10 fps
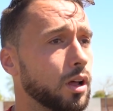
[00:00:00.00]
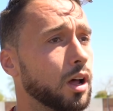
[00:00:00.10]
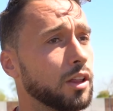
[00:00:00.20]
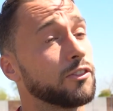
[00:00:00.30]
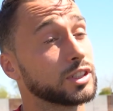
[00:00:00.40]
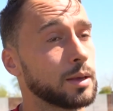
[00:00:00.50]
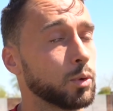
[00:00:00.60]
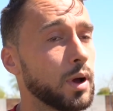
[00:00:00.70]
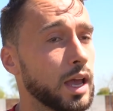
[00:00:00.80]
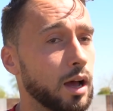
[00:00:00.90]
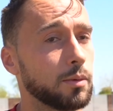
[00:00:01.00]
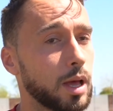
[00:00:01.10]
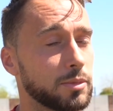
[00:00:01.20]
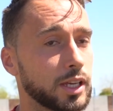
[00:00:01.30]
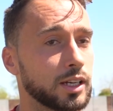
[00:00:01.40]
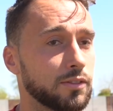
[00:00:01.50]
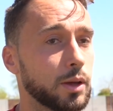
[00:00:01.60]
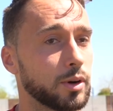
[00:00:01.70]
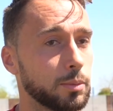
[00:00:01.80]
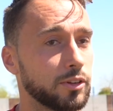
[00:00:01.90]
uh, the first game away, I'm, I'm, thinking of, they
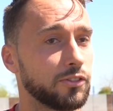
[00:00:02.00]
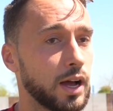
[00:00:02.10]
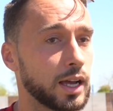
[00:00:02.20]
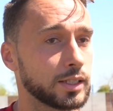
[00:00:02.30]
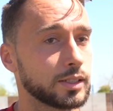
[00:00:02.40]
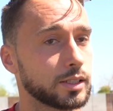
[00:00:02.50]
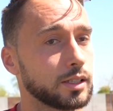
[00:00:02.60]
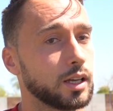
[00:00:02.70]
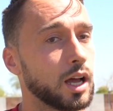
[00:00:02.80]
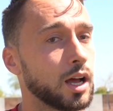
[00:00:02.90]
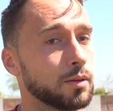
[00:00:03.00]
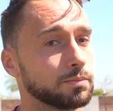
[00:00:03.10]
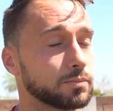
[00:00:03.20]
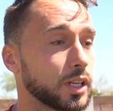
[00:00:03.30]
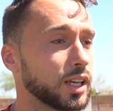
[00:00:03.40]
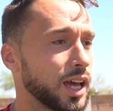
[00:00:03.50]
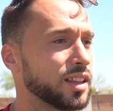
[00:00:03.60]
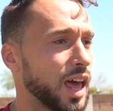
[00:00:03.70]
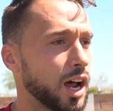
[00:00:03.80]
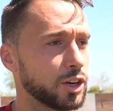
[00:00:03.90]
were able to find um, kind of
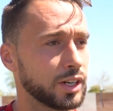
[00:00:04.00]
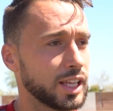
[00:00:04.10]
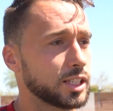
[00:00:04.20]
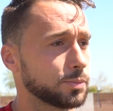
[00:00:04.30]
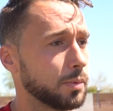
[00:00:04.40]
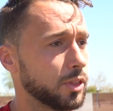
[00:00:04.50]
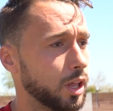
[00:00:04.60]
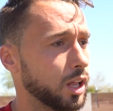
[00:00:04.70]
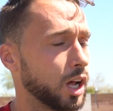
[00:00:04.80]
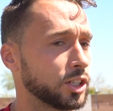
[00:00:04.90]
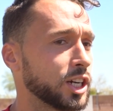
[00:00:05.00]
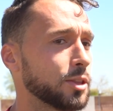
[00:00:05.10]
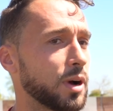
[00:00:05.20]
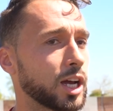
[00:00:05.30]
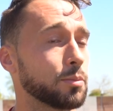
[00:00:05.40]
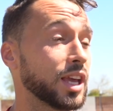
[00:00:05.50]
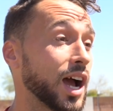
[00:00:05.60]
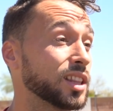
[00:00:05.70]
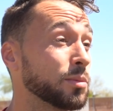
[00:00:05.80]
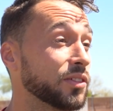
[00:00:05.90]
that underneath, uh, underneath pocket
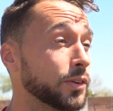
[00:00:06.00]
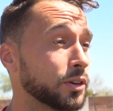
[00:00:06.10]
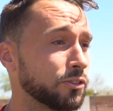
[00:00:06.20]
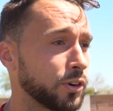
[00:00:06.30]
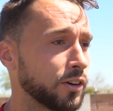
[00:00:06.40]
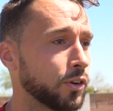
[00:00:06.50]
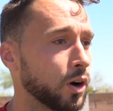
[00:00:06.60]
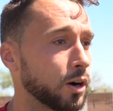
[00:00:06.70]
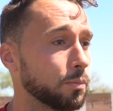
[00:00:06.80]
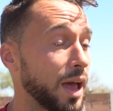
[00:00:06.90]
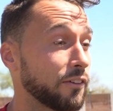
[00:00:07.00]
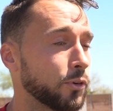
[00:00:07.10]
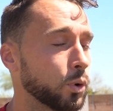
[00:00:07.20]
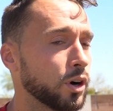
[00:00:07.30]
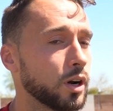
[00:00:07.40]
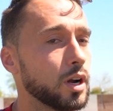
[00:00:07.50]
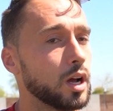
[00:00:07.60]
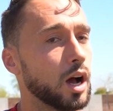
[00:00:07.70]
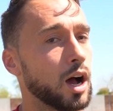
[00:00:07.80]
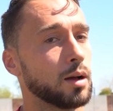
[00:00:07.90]
behind the midfield in front of our back four.
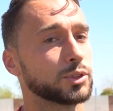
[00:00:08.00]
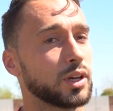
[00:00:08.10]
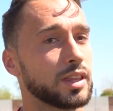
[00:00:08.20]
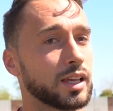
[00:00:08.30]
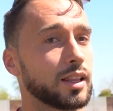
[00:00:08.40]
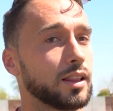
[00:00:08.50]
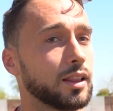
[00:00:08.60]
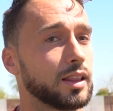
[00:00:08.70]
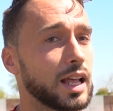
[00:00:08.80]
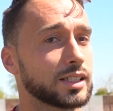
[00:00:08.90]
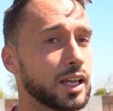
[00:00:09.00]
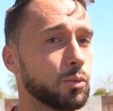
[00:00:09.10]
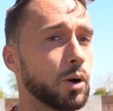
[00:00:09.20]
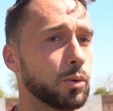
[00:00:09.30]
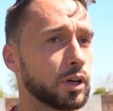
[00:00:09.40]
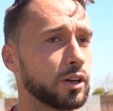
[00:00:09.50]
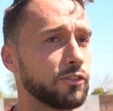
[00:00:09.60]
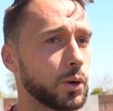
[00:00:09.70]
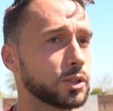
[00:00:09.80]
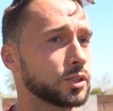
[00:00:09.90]
Um, so I think that's kind of what we're going to
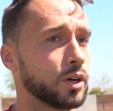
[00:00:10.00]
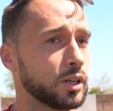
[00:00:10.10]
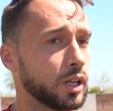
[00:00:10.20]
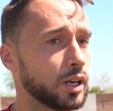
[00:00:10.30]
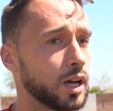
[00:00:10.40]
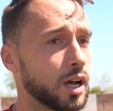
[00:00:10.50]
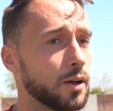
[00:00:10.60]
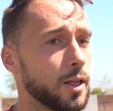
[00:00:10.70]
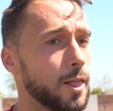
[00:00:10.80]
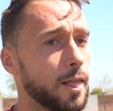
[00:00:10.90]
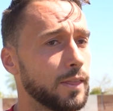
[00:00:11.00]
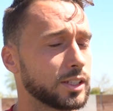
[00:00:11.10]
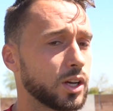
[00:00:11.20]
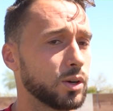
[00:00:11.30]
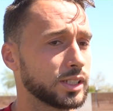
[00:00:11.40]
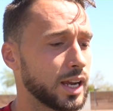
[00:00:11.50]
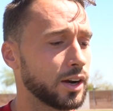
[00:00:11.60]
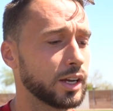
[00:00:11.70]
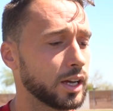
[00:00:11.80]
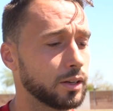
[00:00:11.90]
focus on, and uh, that's always an
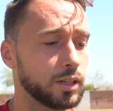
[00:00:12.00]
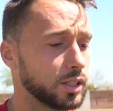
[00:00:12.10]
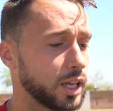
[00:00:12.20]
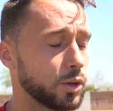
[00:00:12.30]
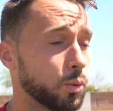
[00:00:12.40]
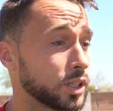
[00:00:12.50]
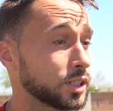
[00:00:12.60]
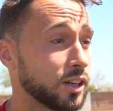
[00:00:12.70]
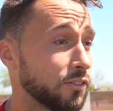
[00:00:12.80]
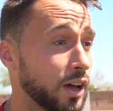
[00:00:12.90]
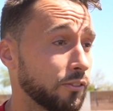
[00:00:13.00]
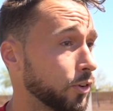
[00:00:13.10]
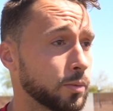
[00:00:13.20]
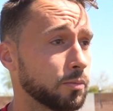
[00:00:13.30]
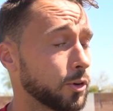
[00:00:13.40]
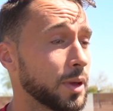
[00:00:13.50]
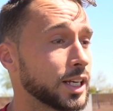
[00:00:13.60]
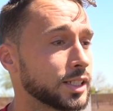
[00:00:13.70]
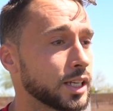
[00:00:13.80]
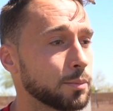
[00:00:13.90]
area that you want to snuff out from, from
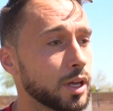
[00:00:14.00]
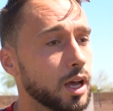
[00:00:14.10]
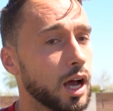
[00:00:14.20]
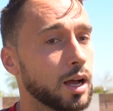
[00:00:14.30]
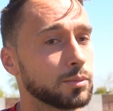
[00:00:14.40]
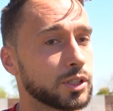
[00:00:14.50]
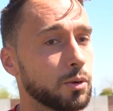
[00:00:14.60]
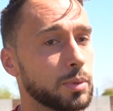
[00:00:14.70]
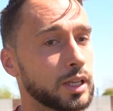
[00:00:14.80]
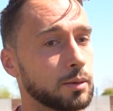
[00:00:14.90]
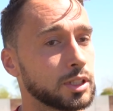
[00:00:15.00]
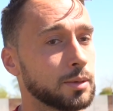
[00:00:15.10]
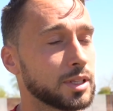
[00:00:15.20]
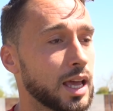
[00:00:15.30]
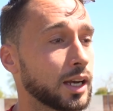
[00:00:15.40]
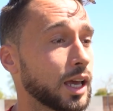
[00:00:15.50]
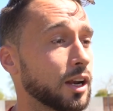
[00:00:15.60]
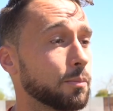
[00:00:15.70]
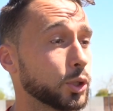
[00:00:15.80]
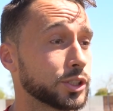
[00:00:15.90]
any team. Um, so being able to limit that and kind
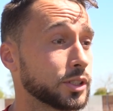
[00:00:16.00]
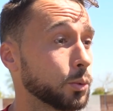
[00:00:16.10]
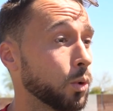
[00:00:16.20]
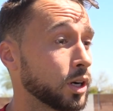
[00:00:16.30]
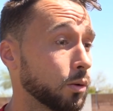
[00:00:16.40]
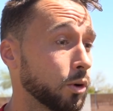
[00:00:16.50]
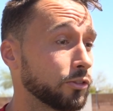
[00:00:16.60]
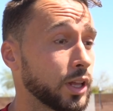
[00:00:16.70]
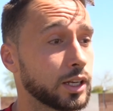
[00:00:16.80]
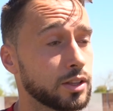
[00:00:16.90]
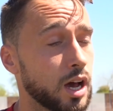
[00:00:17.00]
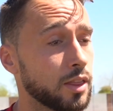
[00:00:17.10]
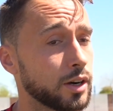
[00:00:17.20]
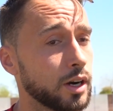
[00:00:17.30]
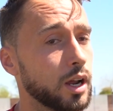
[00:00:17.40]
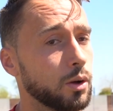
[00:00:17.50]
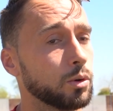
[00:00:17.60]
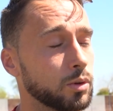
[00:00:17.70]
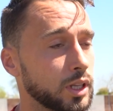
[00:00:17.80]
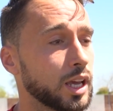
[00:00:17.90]
of push it to one, one flank or the other
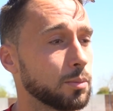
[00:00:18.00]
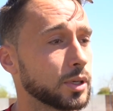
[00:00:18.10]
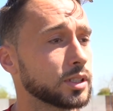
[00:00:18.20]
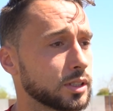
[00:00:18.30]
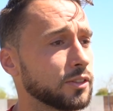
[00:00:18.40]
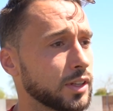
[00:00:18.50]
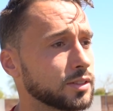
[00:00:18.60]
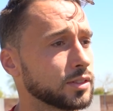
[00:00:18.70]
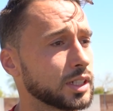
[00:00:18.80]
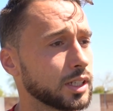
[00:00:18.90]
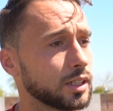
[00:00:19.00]
will really help us defensively.